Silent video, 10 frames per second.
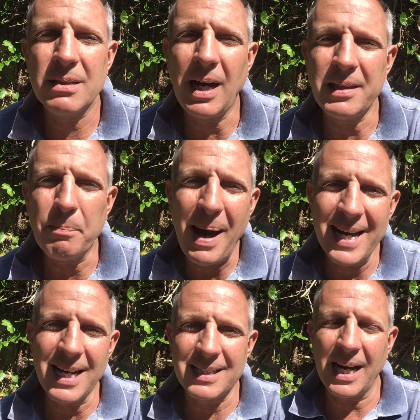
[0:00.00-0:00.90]
I think pet
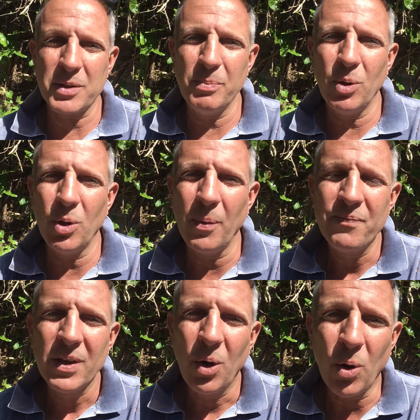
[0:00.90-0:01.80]
nat has more
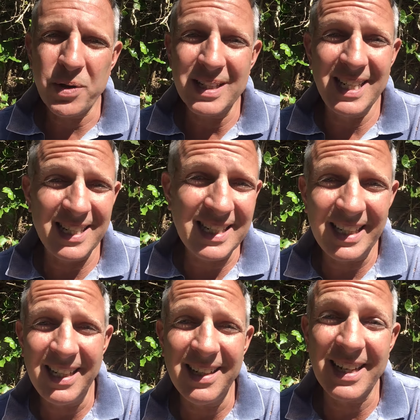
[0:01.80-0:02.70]

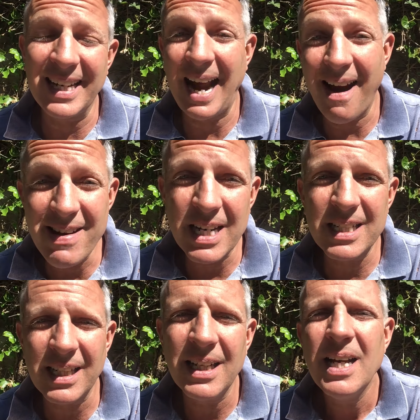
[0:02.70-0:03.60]
authenticity and
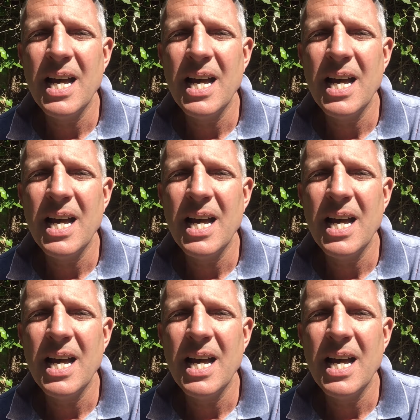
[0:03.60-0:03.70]
character